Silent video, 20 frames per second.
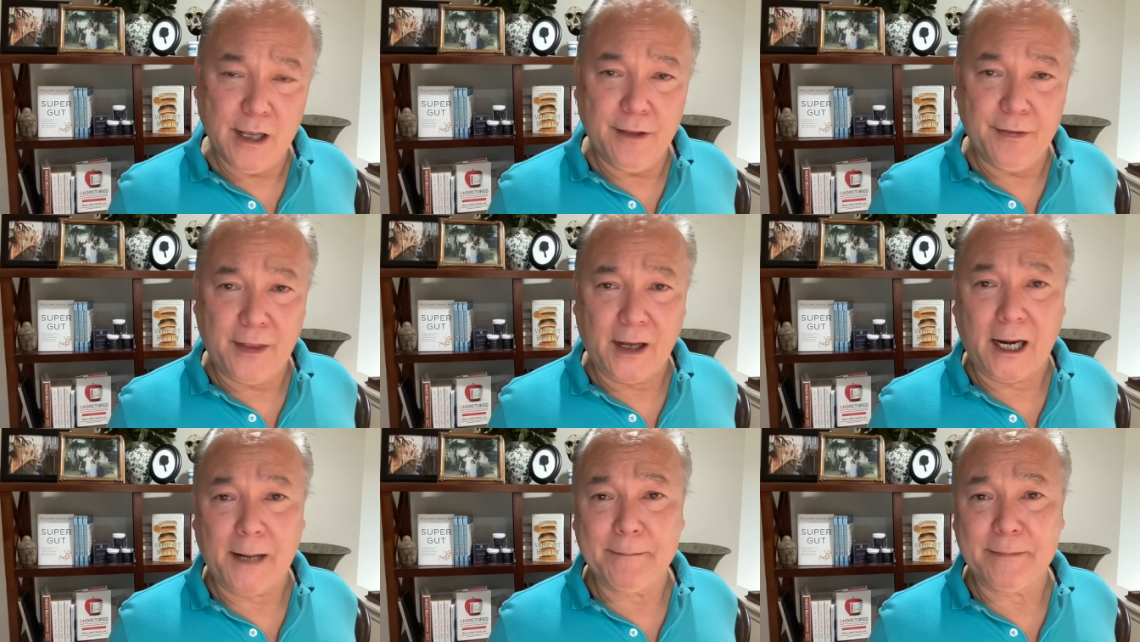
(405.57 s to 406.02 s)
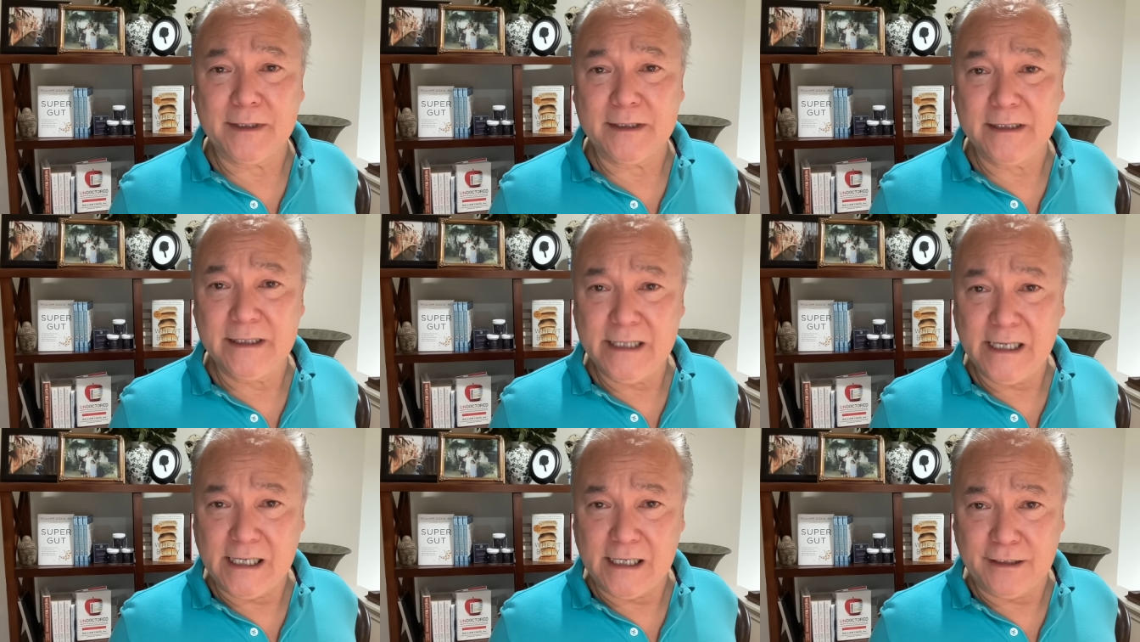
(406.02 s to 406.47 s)
that I
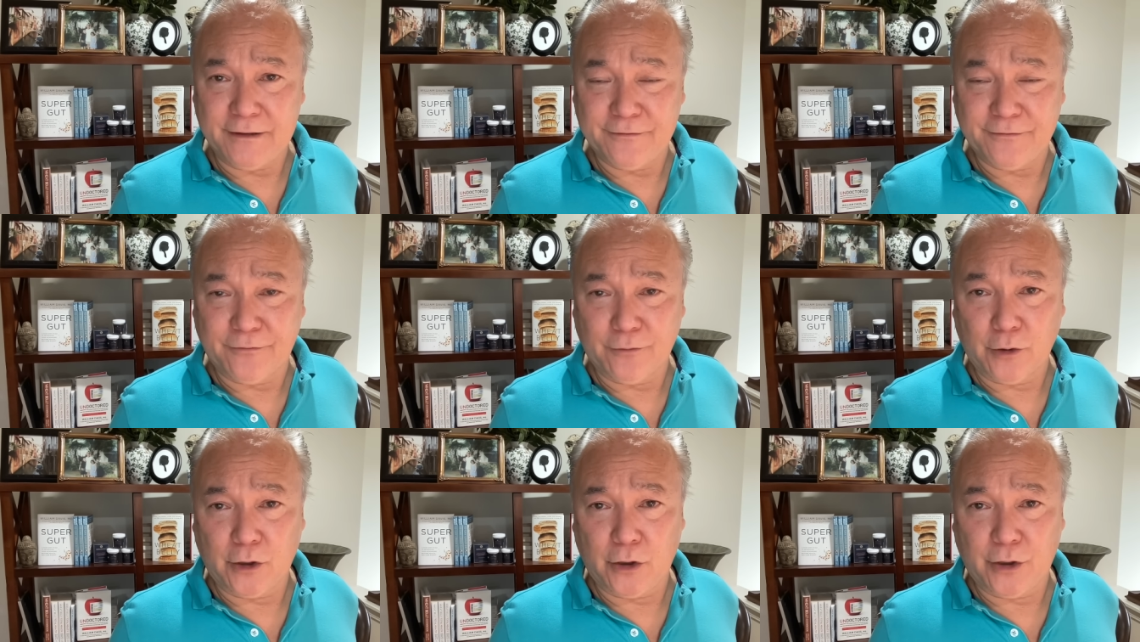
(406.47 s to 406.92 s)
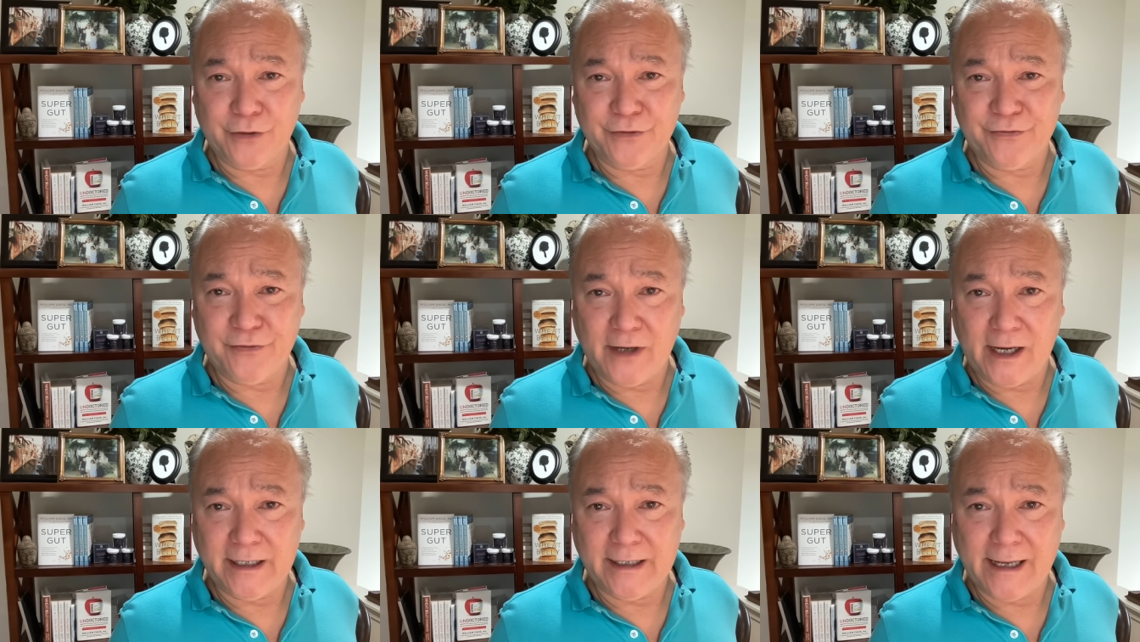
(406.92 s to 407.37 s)
believe we're going to
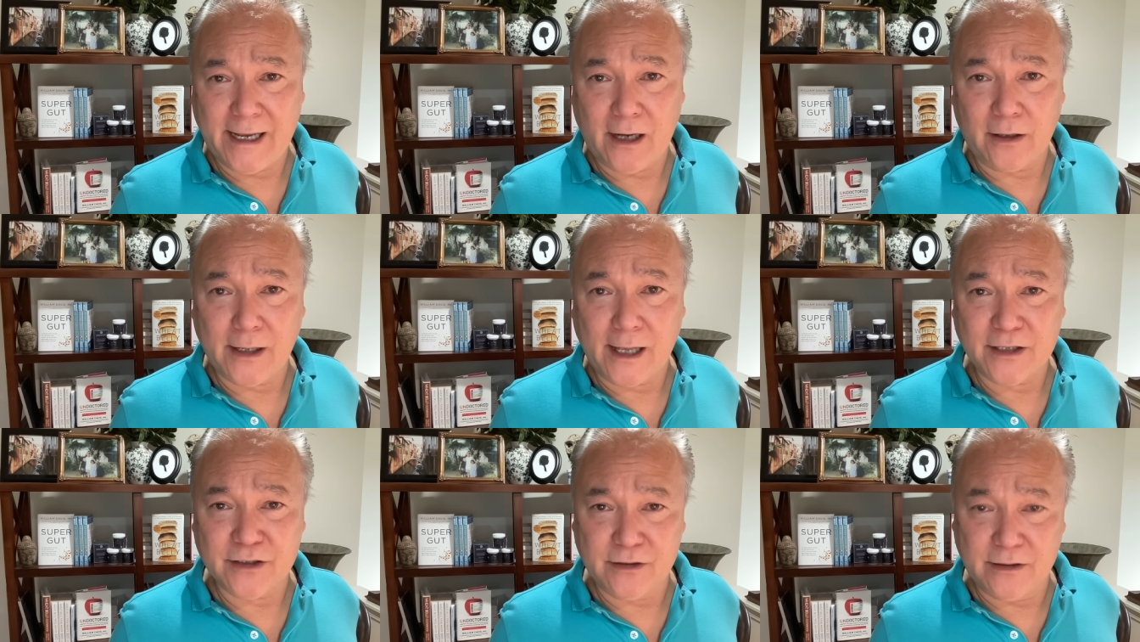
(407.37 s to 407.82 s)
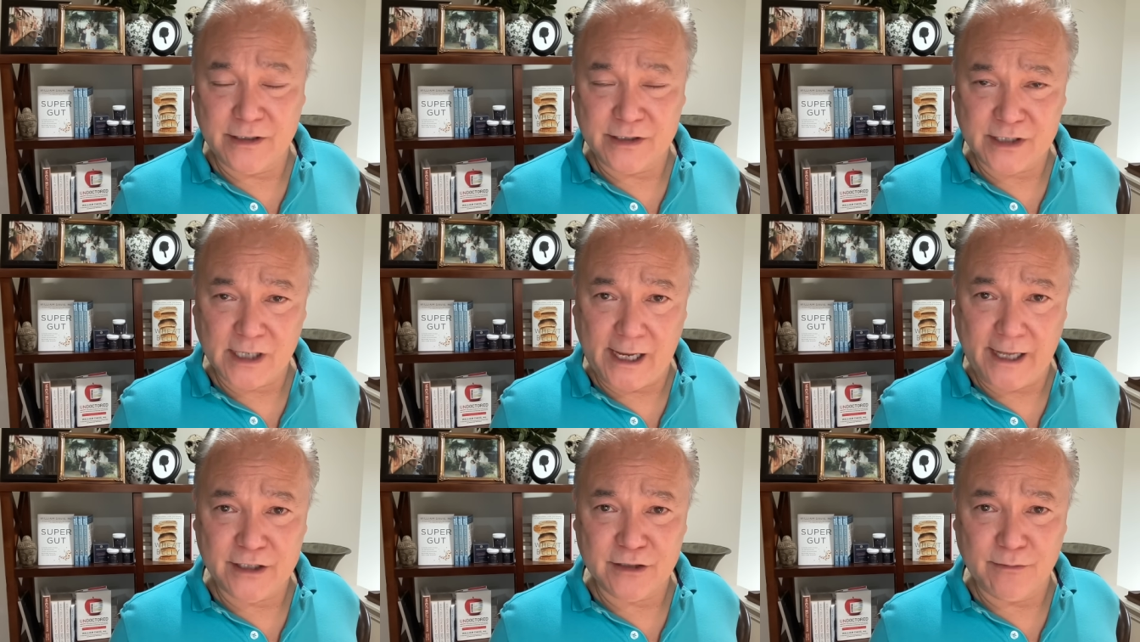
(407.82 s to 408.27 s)
find out as the
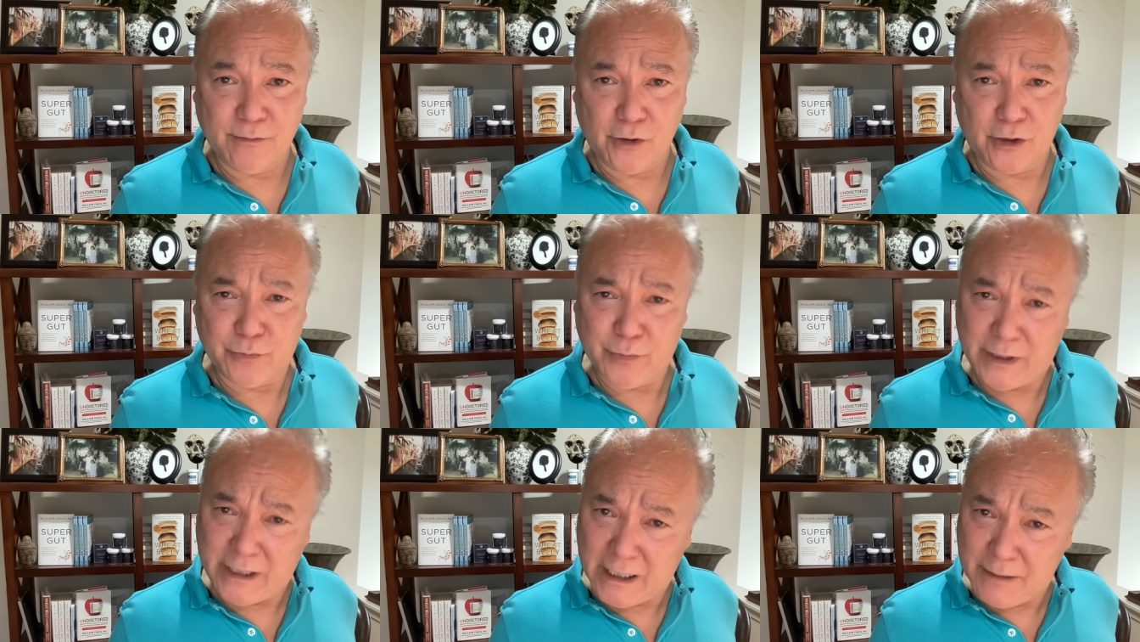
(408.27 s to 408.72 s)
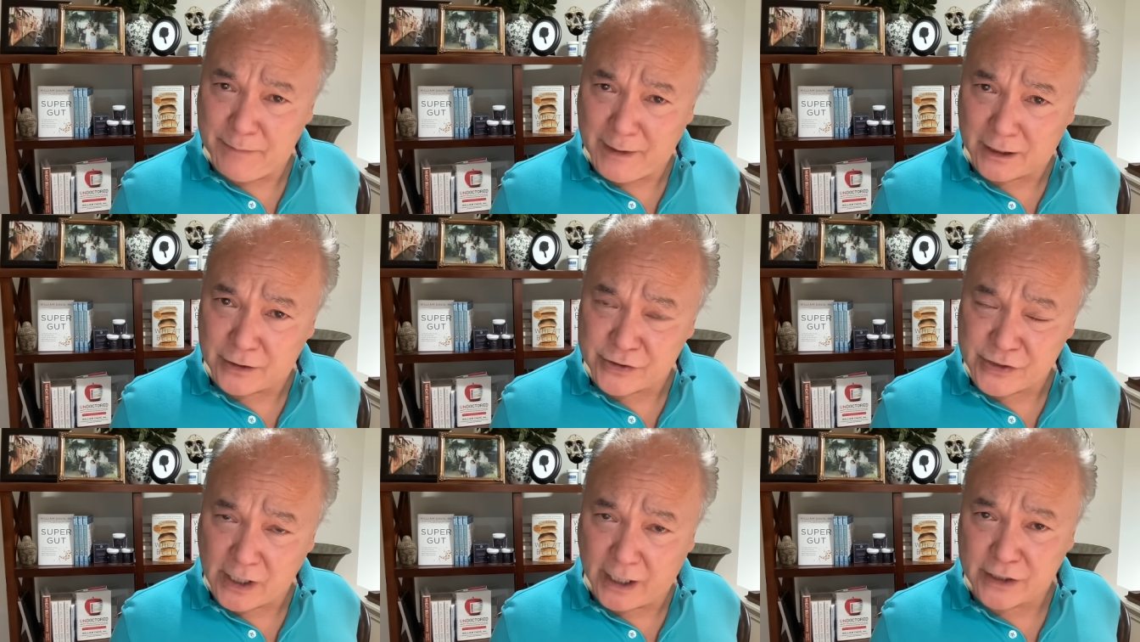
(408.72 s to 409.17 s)
science emerges. We need
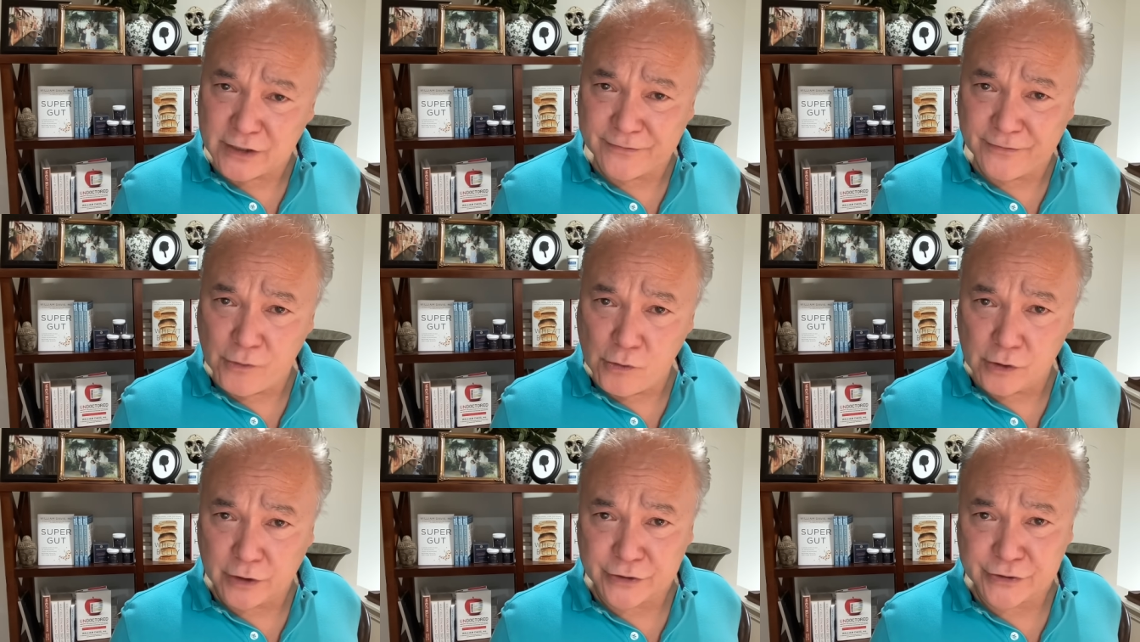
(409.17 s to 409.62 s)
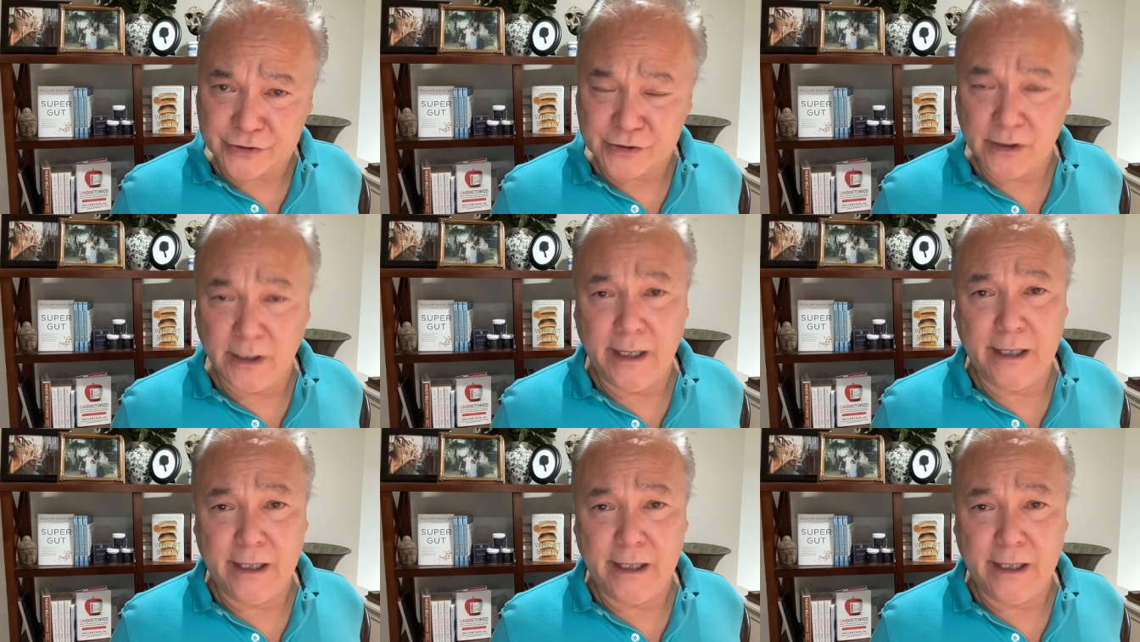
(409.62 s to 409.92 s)
better science, of course.